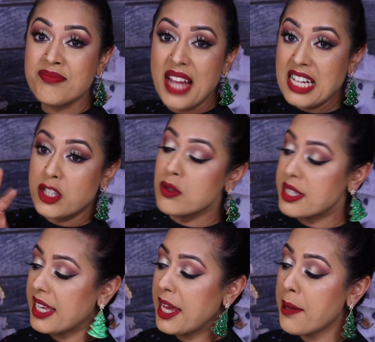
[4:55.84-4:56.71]
as you
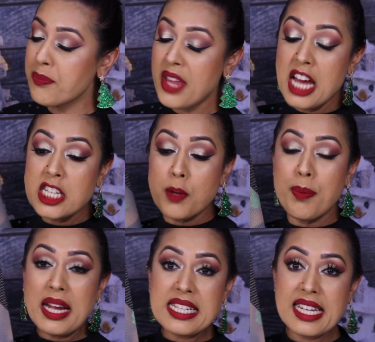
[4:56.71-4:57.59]
see it. So
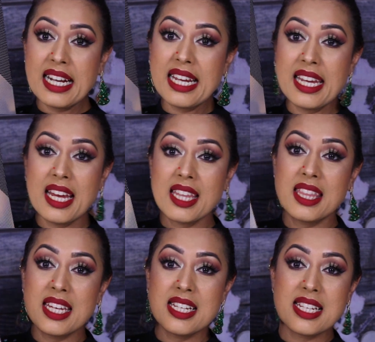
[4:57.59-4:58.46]
basically
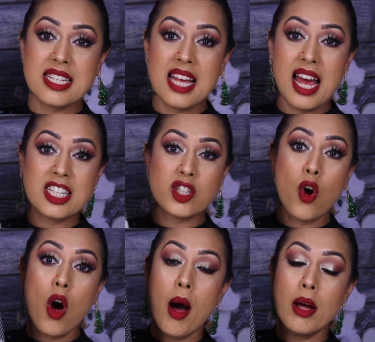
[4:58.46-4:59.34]
this has
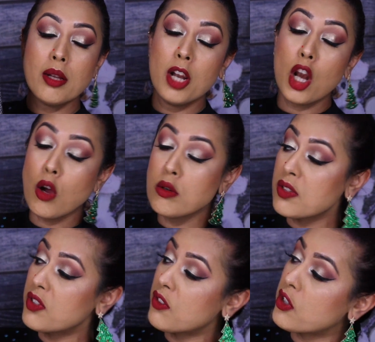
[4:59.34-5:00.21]
got loads
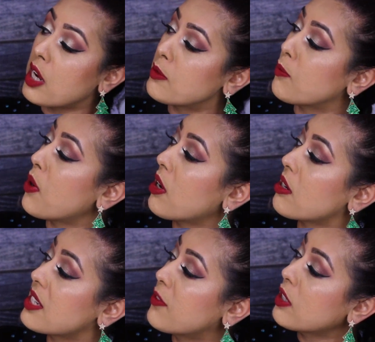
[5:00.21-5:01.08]
of different types of
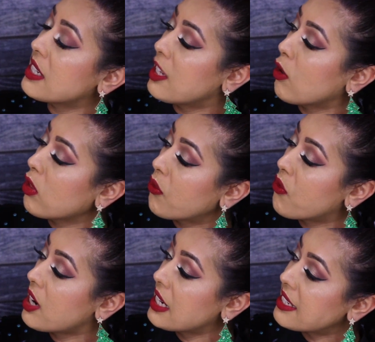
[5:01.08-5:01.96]
products. If you can see on the front, it